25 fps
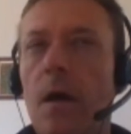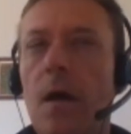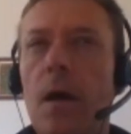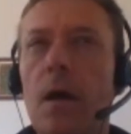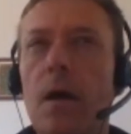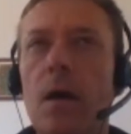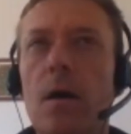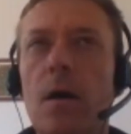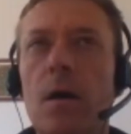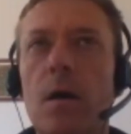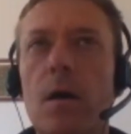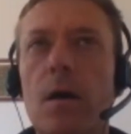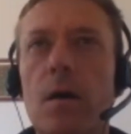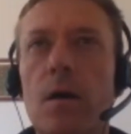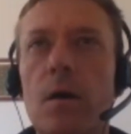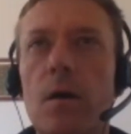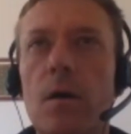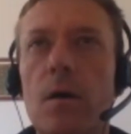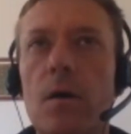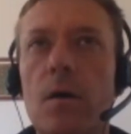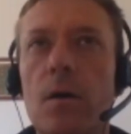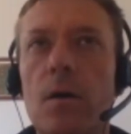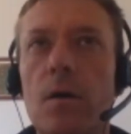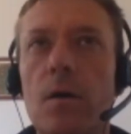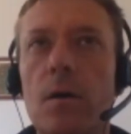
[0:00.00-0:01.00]

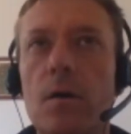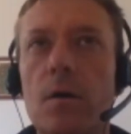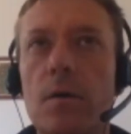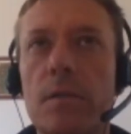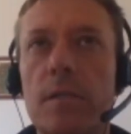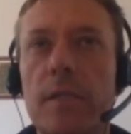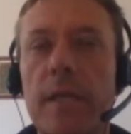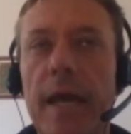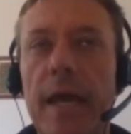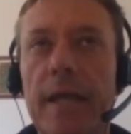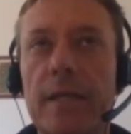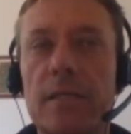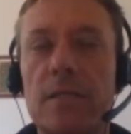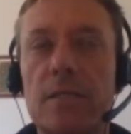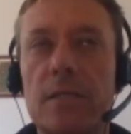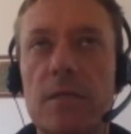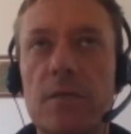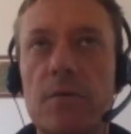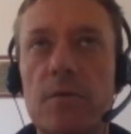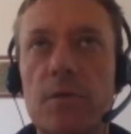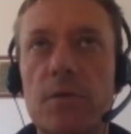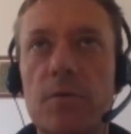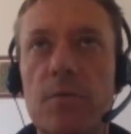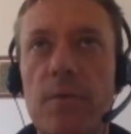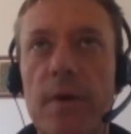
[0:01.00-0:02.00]
Oh, that's a
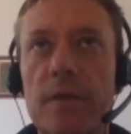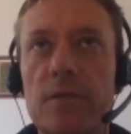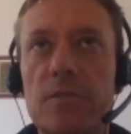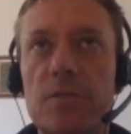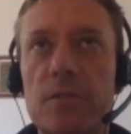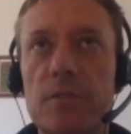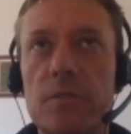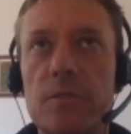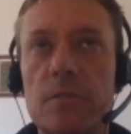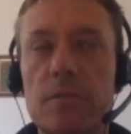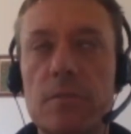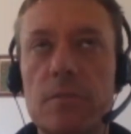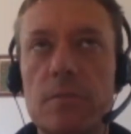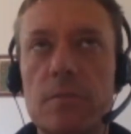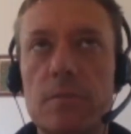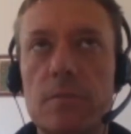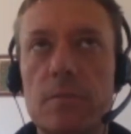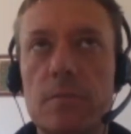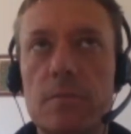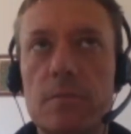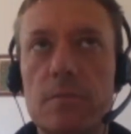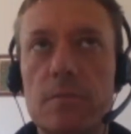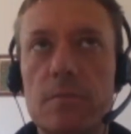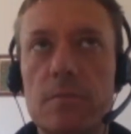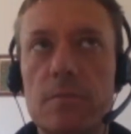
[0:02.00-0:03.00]
good question.
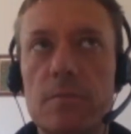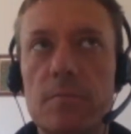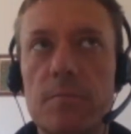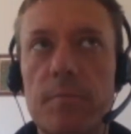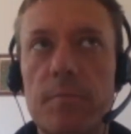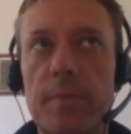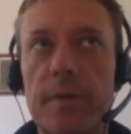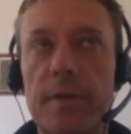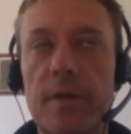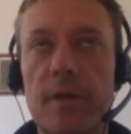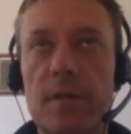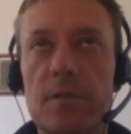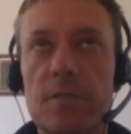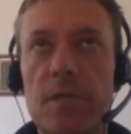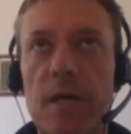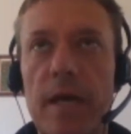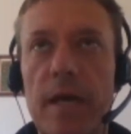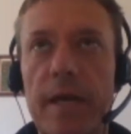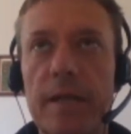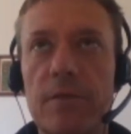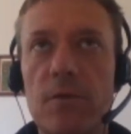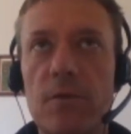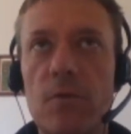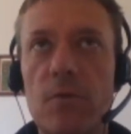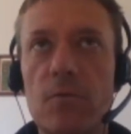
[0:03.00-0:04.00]
Because
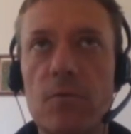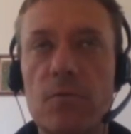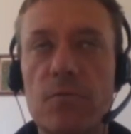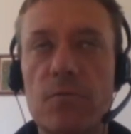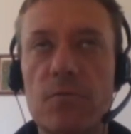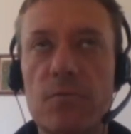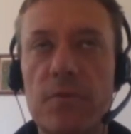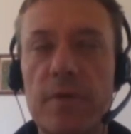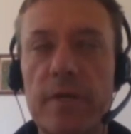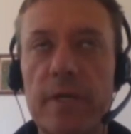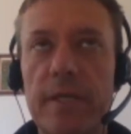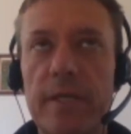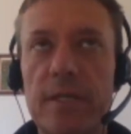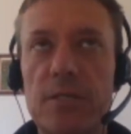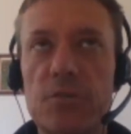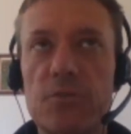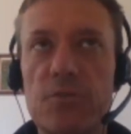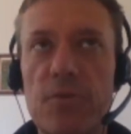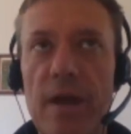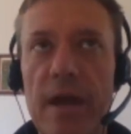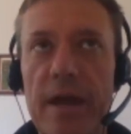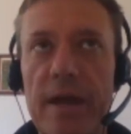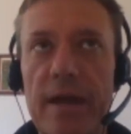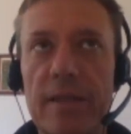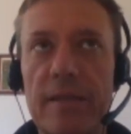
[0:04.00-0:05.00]
I don't really
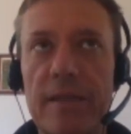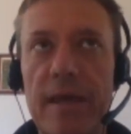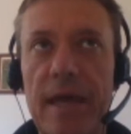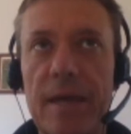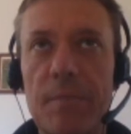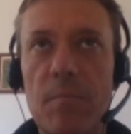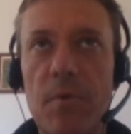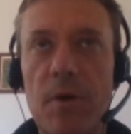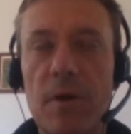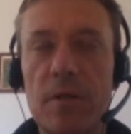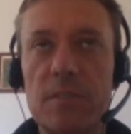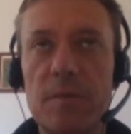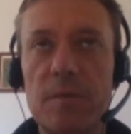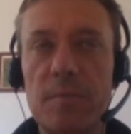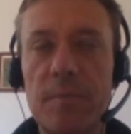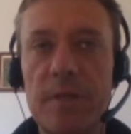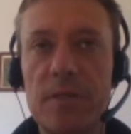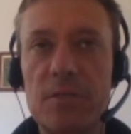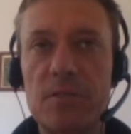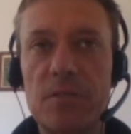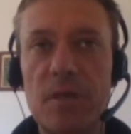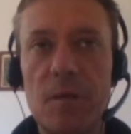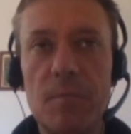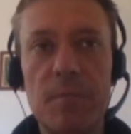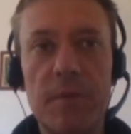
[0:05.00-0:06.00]
track it that much. I
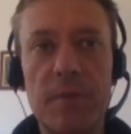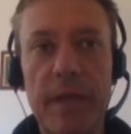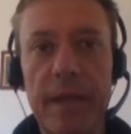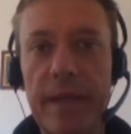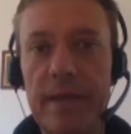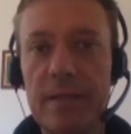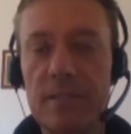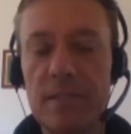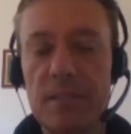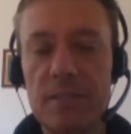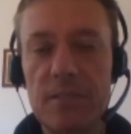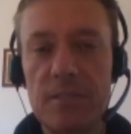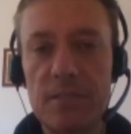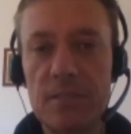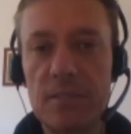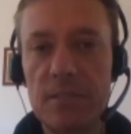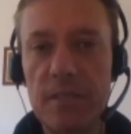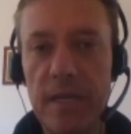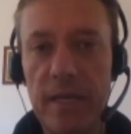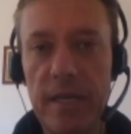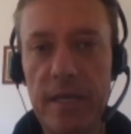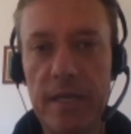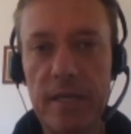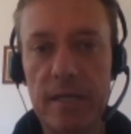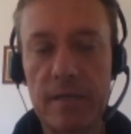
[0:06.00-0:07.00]
mean, some days I just
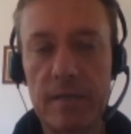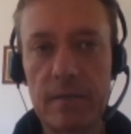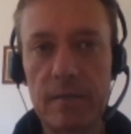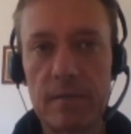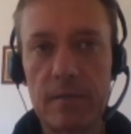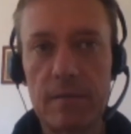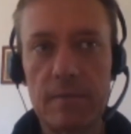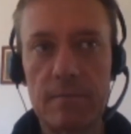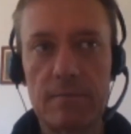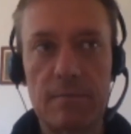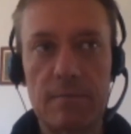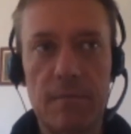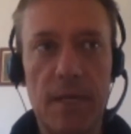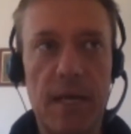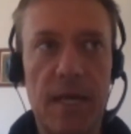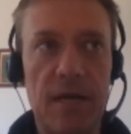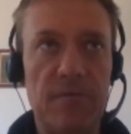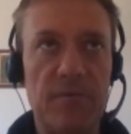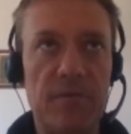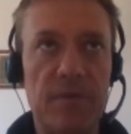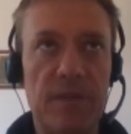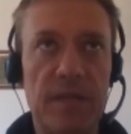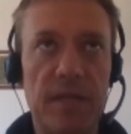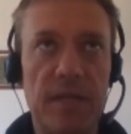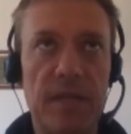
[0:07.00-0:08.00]
take
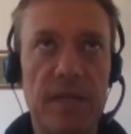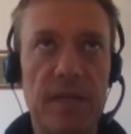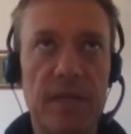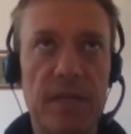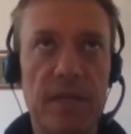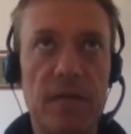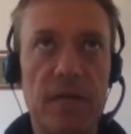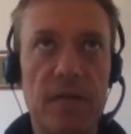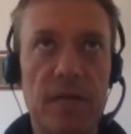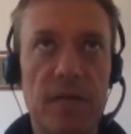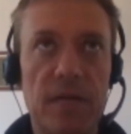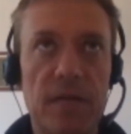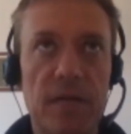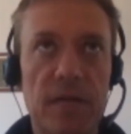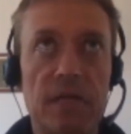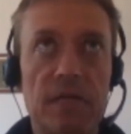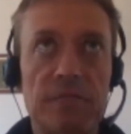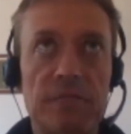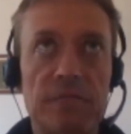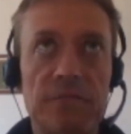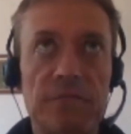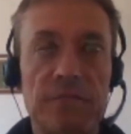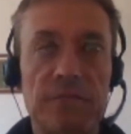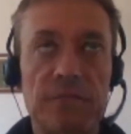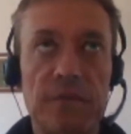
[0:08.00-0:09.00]
half a day off.
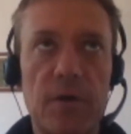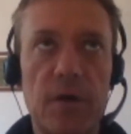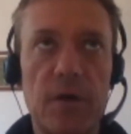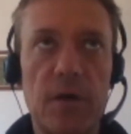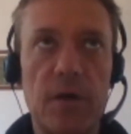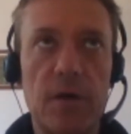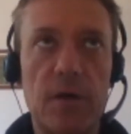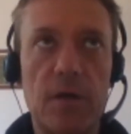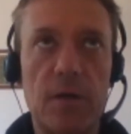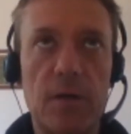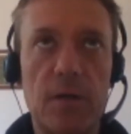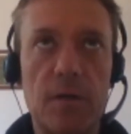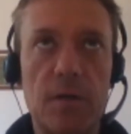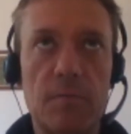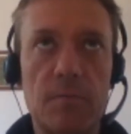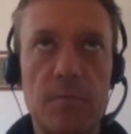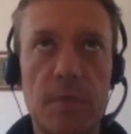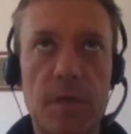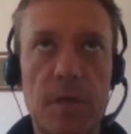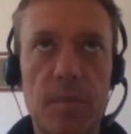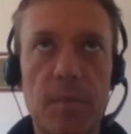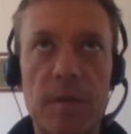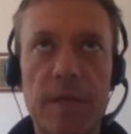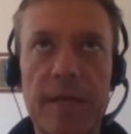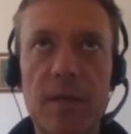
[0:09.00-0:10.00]

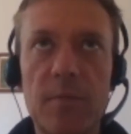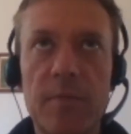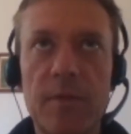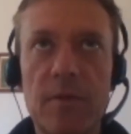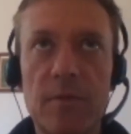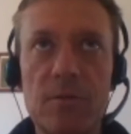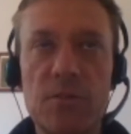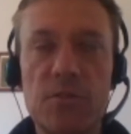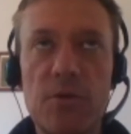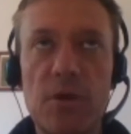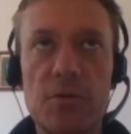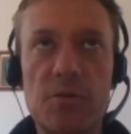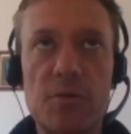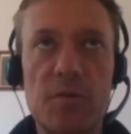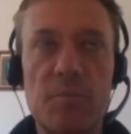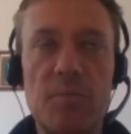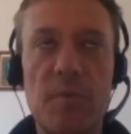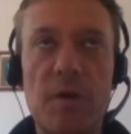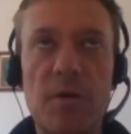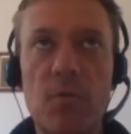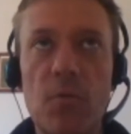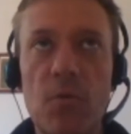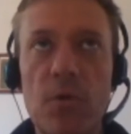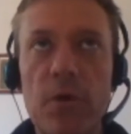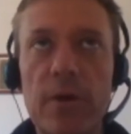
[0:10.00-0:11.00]
I'm a little bit unstructured
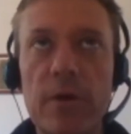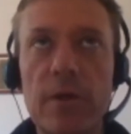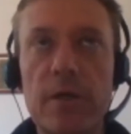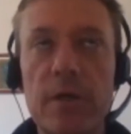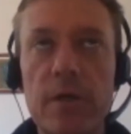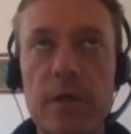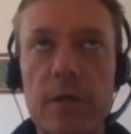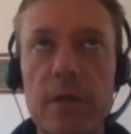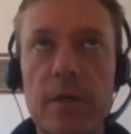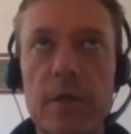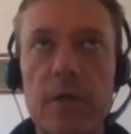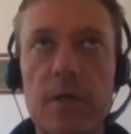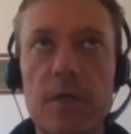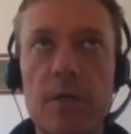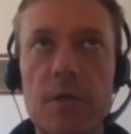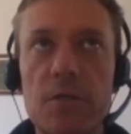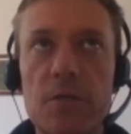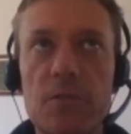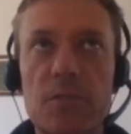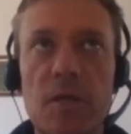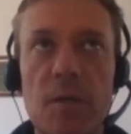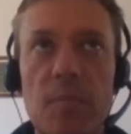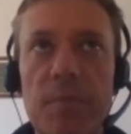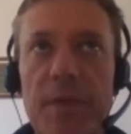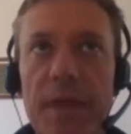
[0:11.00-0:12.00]
in my work.
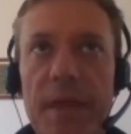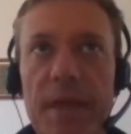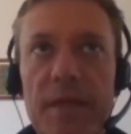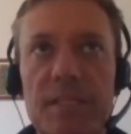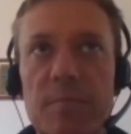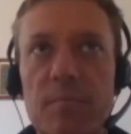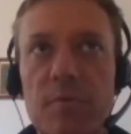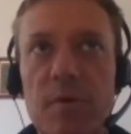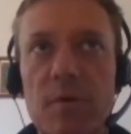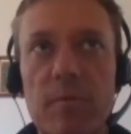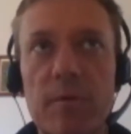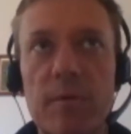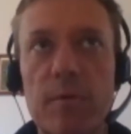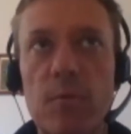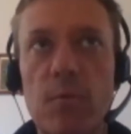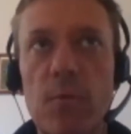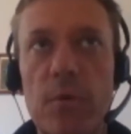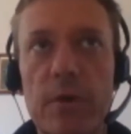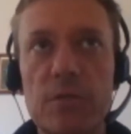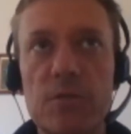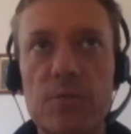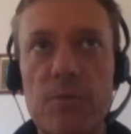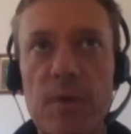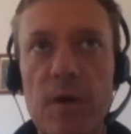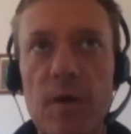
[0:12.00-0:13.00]
Some days I probably
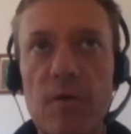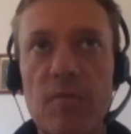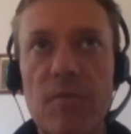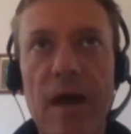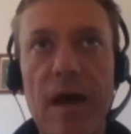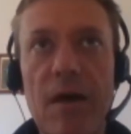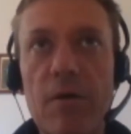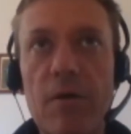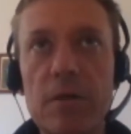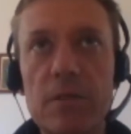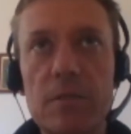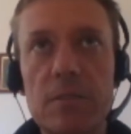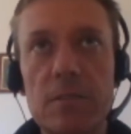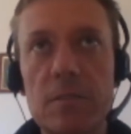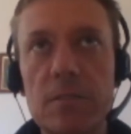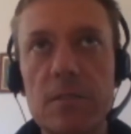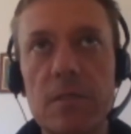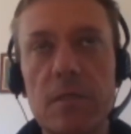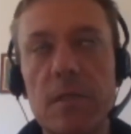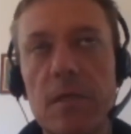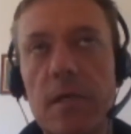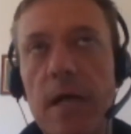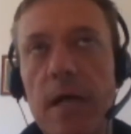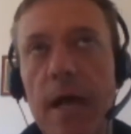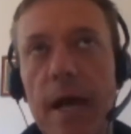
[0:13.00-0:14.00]
work 12
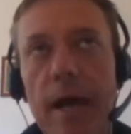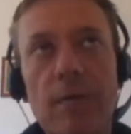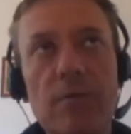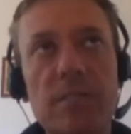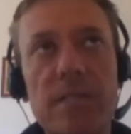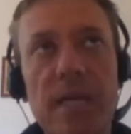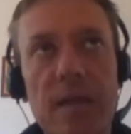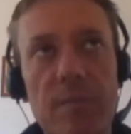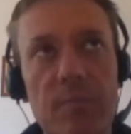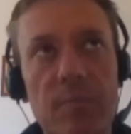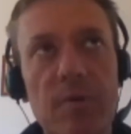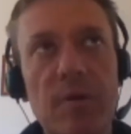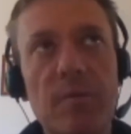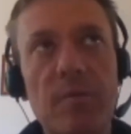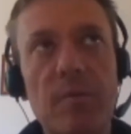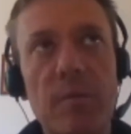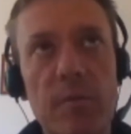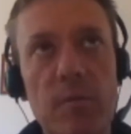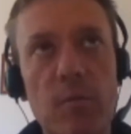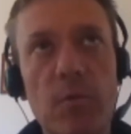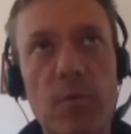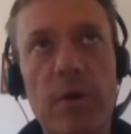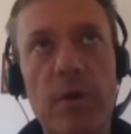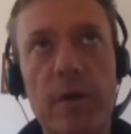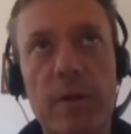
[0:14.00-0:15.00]
hours. I would say I
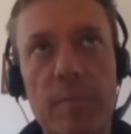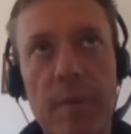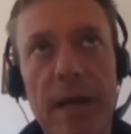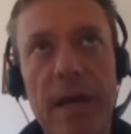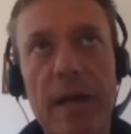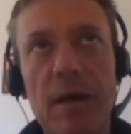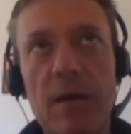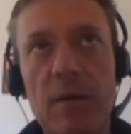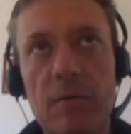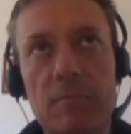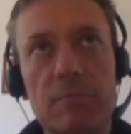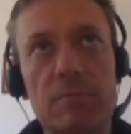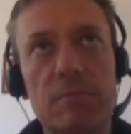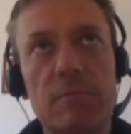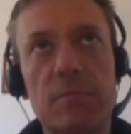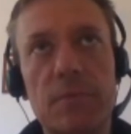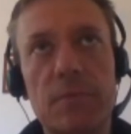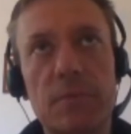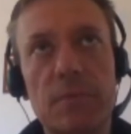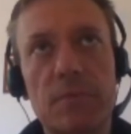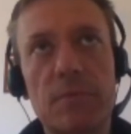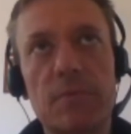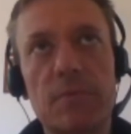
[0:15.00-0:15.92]
probably work about